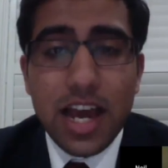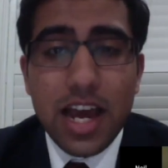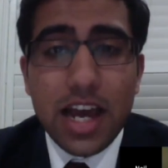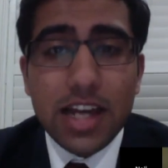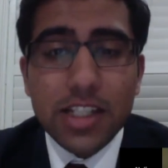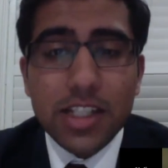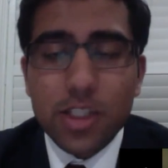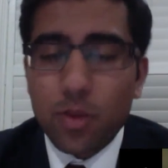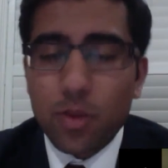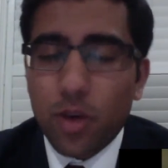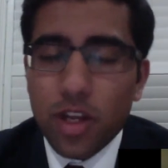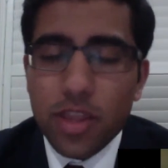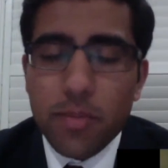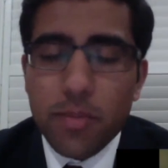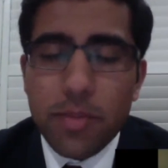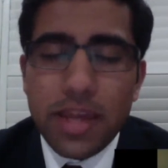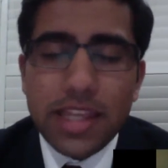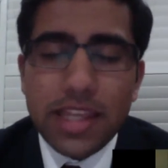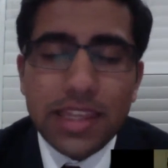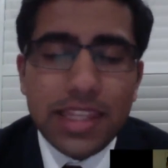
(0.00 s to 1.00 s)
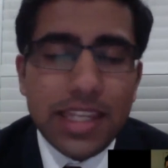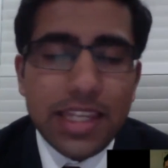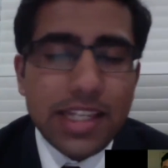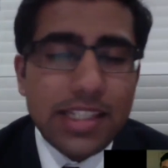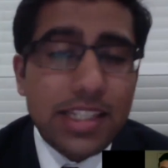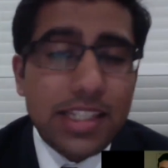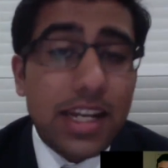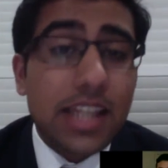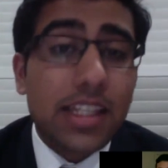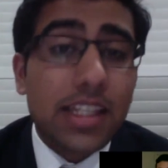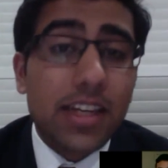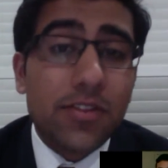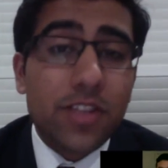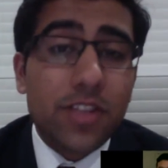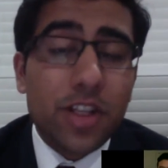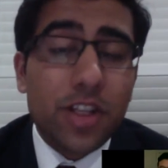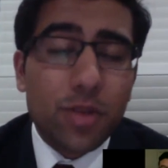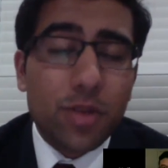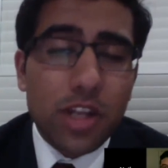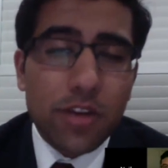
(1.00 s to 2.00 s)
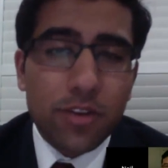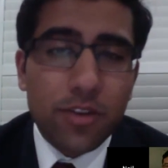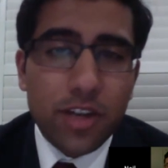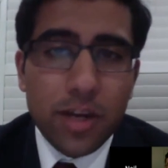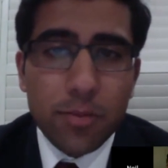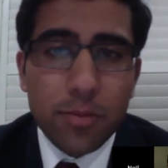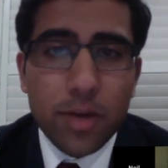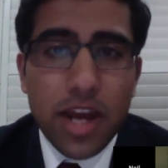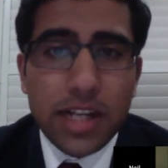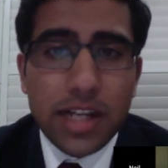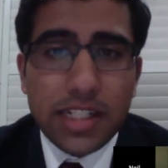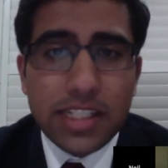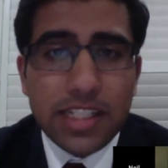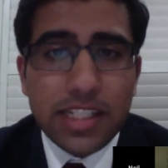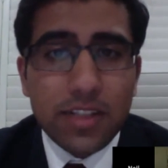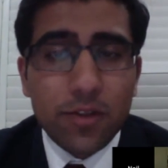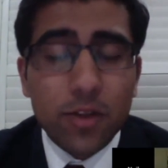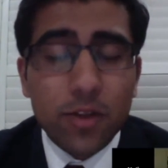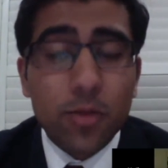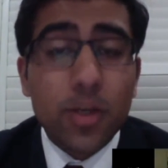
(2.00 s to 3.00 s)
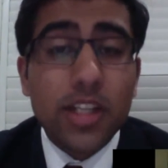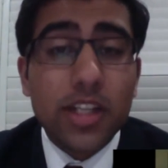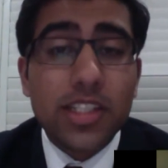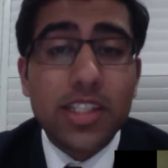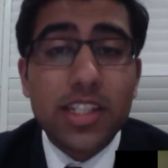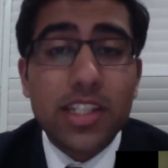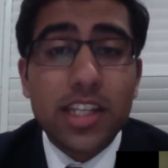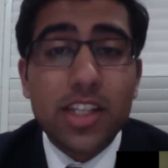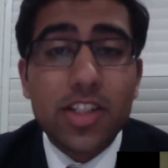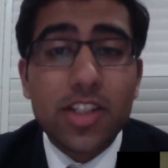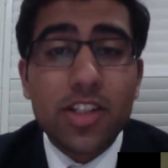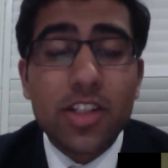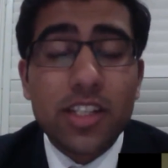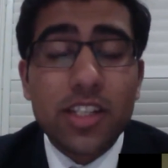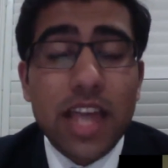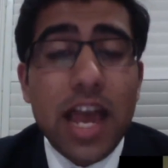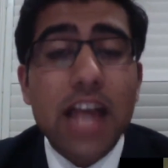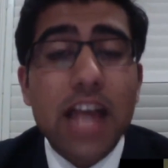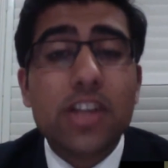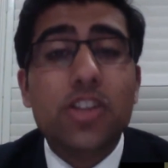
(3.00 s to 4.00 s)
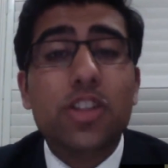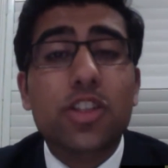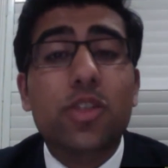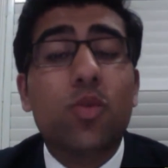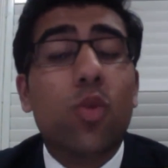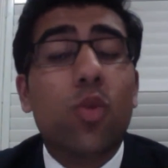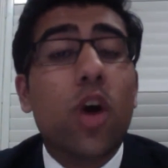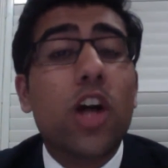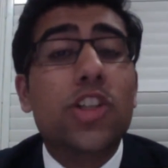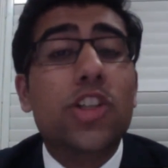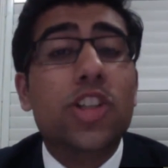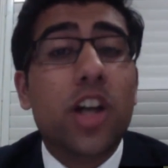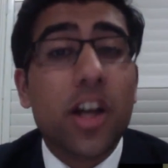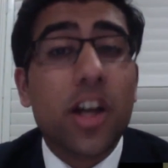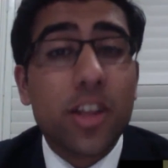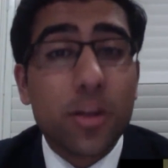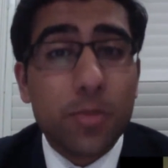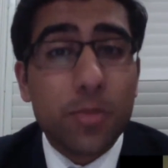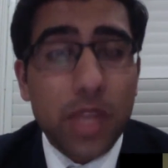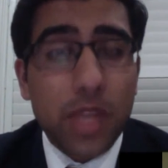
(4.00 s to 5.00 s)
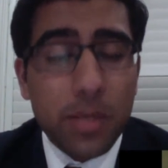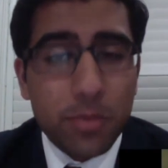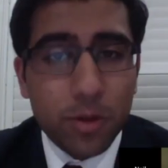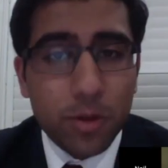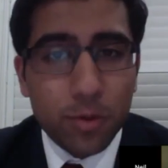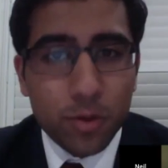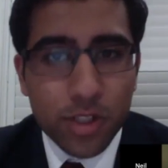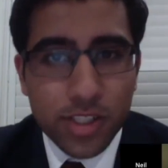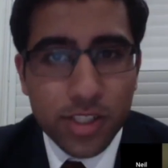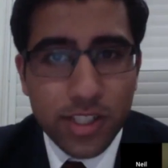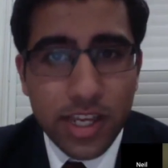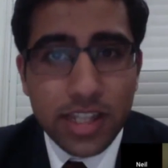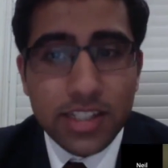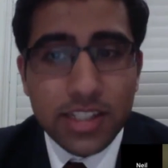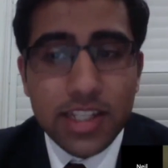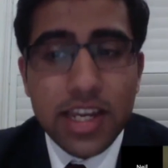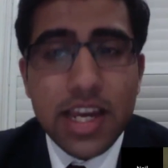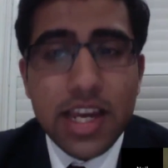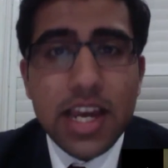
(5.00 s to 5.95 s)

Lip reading: So one of the main things that I love to do whenever I'm practicing for a presentation is actually watch other people present.